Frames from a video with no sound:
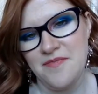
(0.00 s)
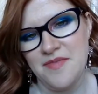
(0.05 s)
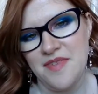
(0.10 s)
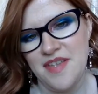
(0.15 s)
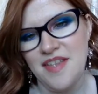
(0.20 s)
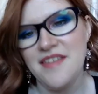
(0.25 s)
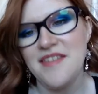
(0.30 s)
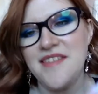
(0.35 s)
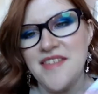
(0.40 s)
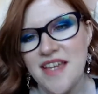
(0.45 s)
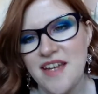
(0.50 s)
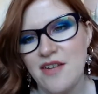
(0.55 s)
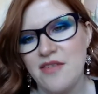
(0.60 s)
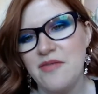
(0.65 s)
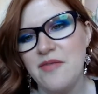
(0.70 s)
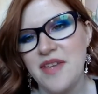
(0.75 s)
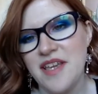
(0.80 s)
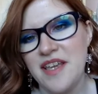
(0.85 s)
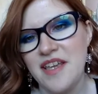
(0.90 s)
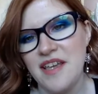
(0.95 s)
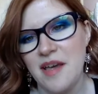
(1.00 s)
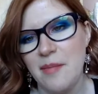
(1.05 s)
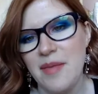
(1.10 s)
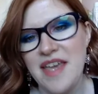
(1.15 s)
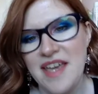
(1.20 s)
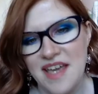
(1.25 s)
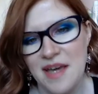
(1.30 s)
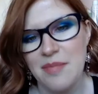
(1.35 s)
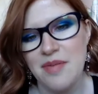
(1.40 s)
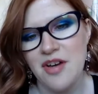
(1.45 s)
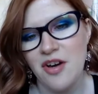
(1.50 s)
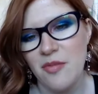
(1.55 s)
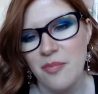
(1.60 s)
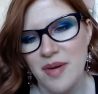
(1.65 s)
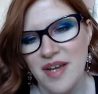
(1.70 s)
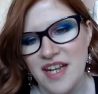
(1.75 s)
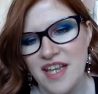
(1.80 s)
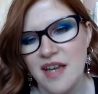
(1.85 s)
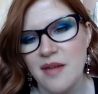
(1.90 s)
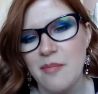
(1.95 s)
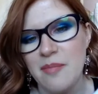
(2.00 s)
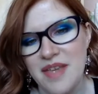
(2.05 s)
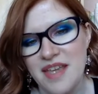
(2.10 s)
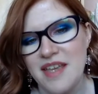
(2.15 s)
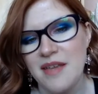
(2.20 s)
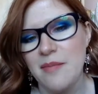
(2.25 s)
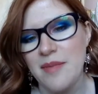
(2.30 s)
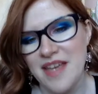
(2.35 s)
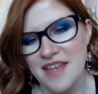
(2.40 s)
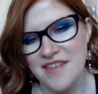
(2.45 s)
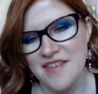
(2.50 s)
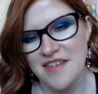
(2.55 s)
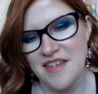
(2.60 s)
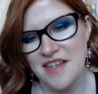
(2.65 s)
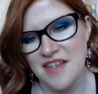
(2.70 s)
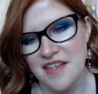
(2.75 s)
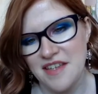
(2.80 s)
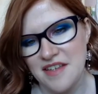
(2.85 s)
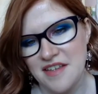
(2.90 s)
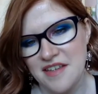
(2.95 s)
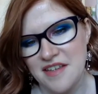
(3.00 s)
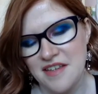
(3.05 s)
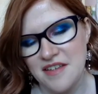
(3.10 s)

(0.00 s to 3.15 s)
instead of being a makeup company and being messy,